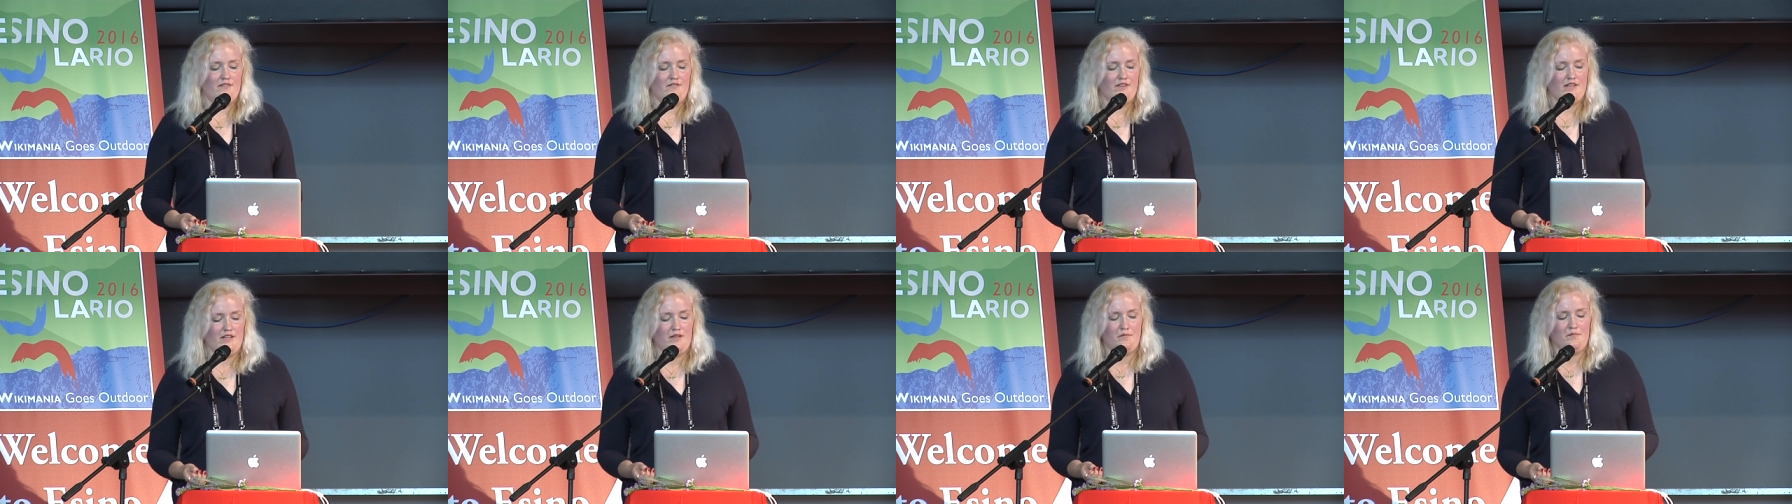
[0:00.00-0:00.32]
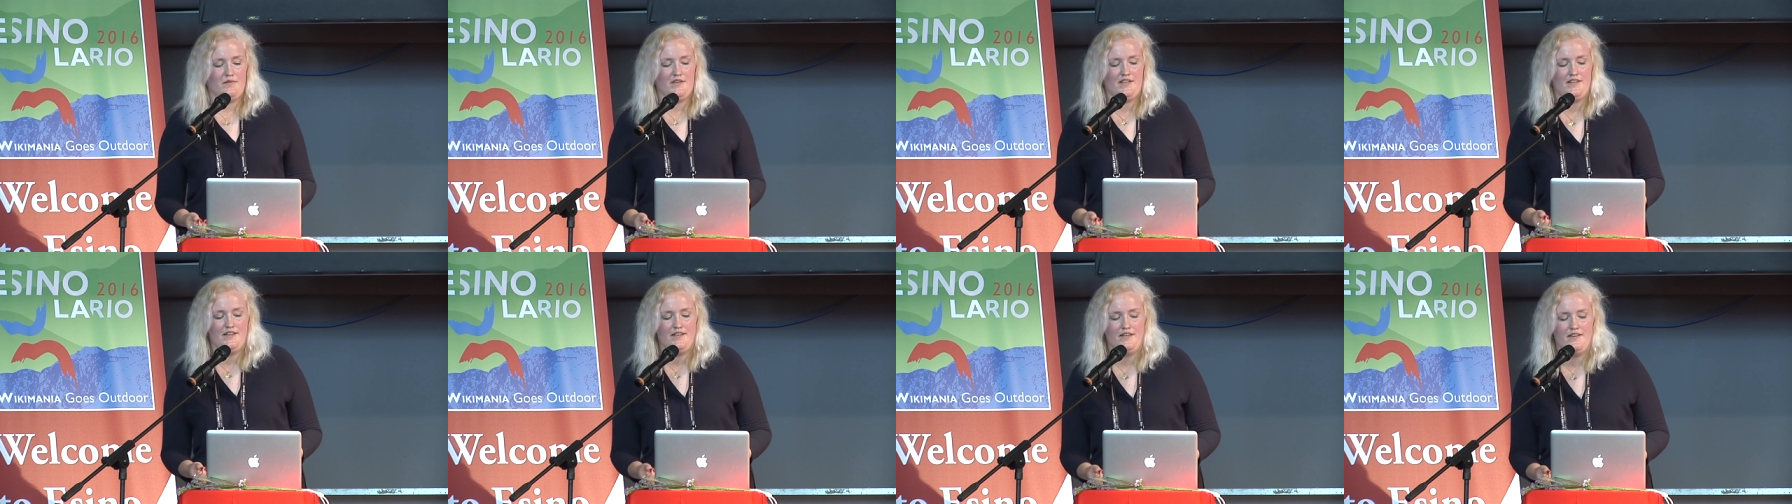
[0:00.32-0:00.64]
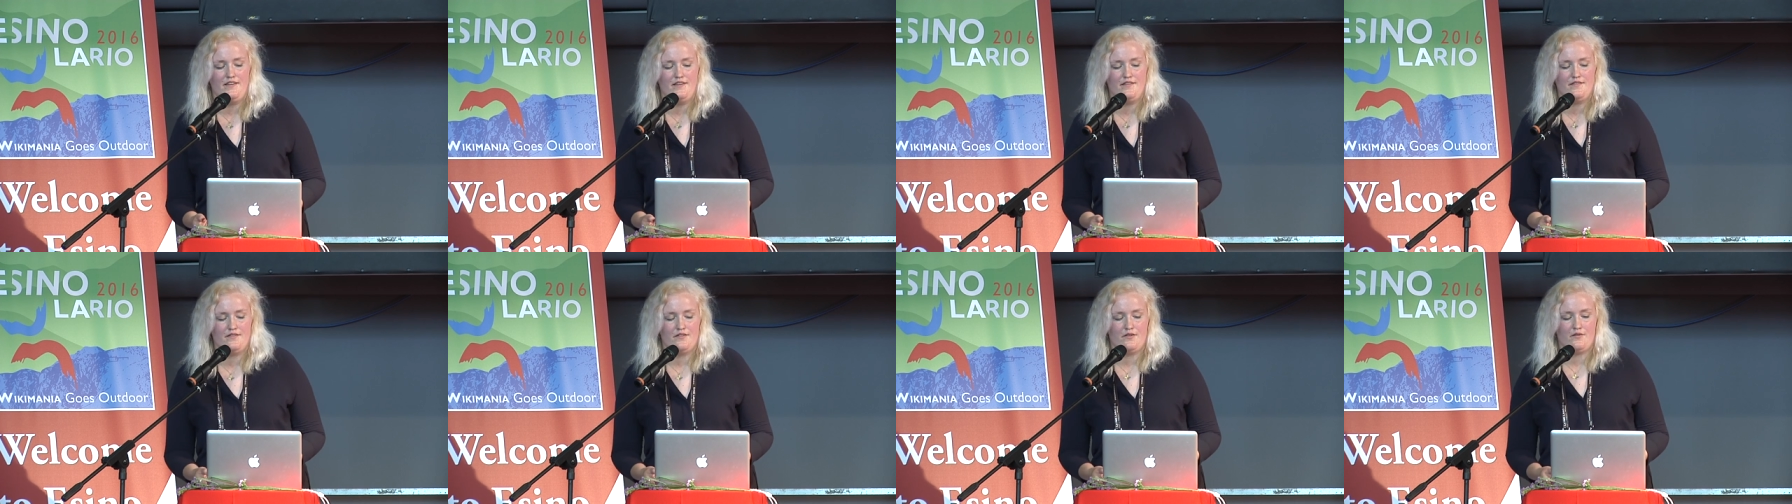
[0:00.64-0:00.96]

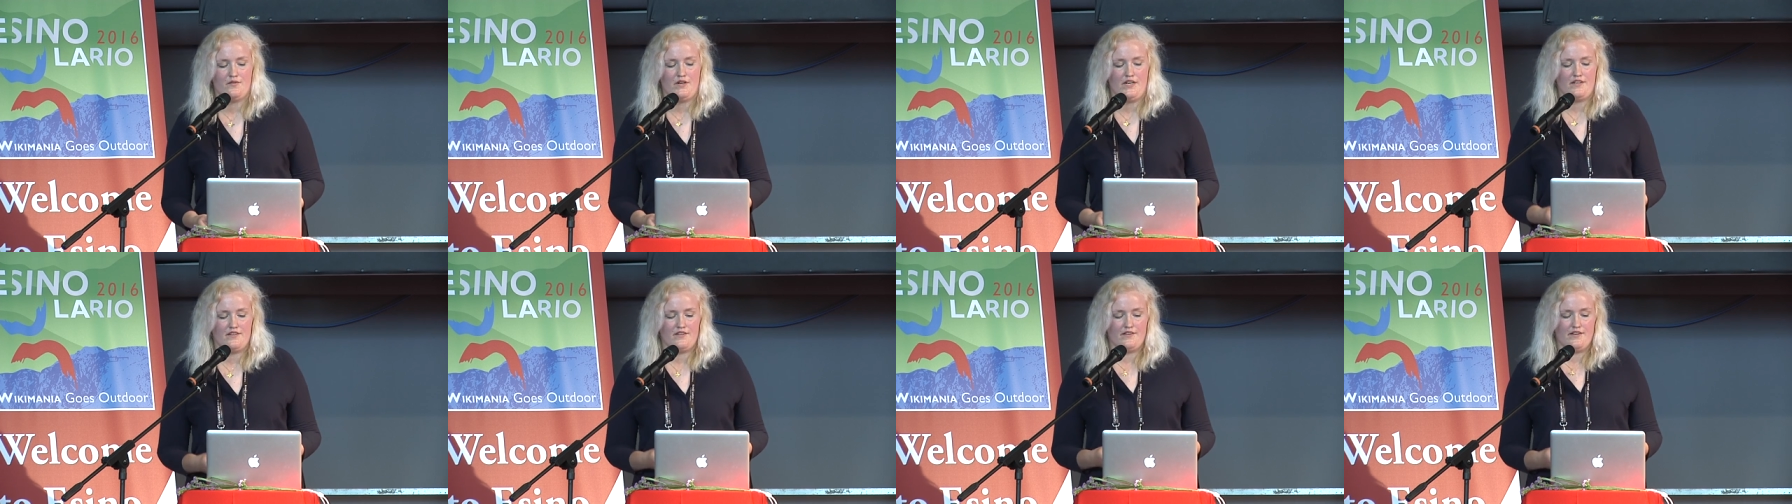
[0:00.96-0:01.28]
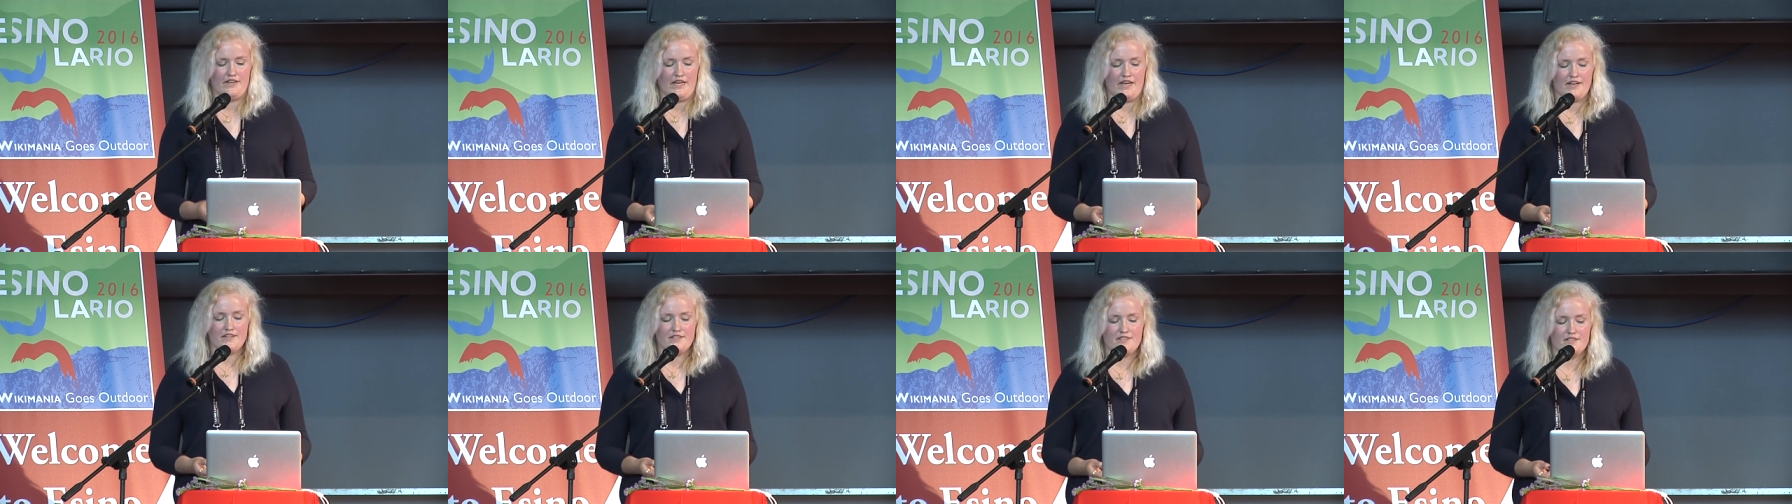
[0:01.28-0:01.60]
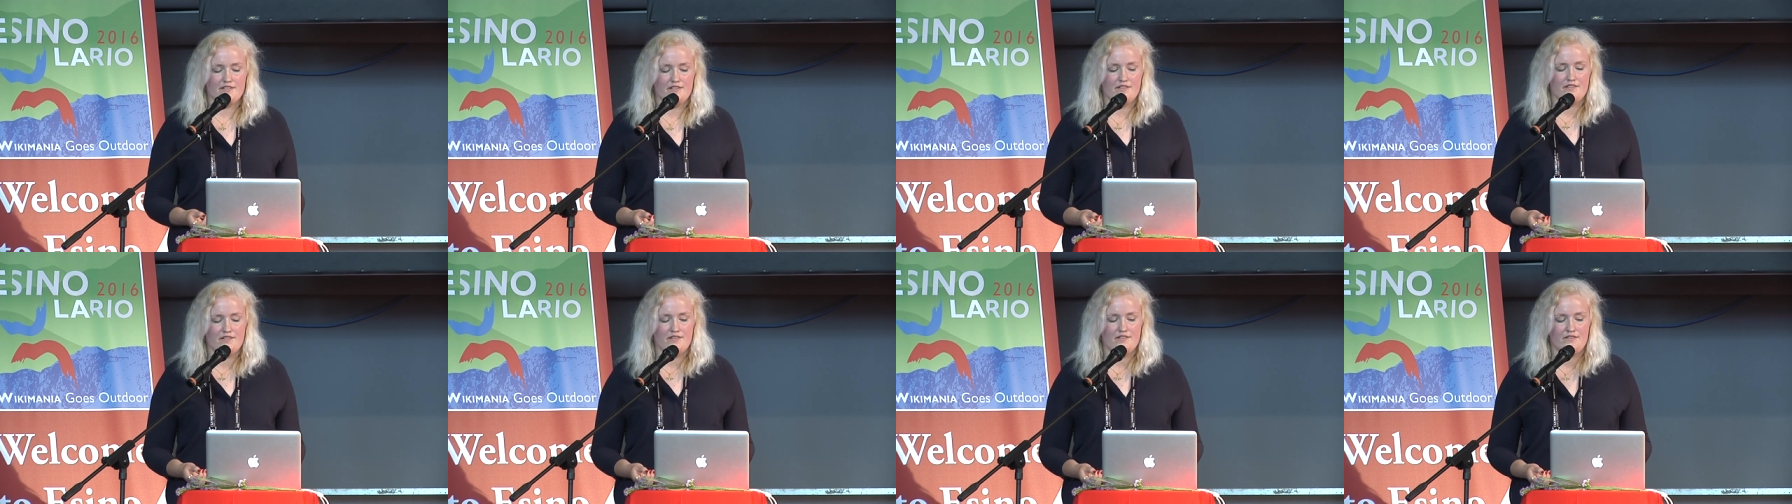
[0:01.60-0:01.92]
Wikipedia is a great
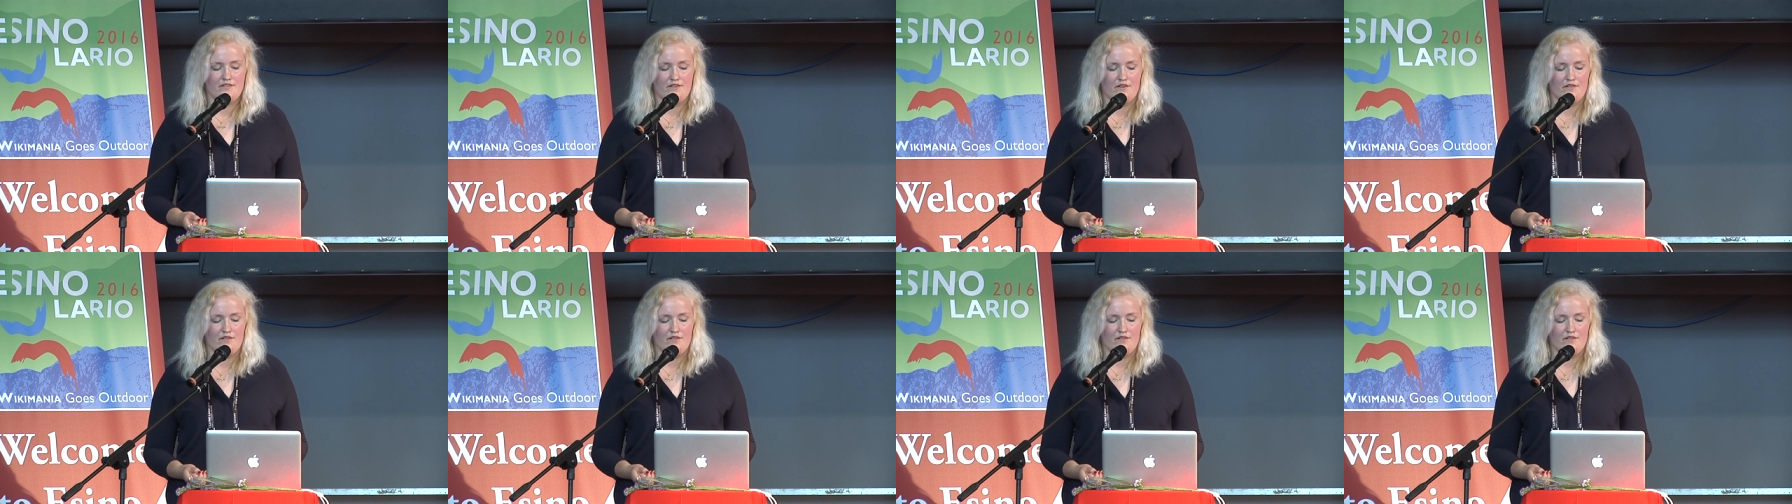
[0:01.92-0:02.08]
collection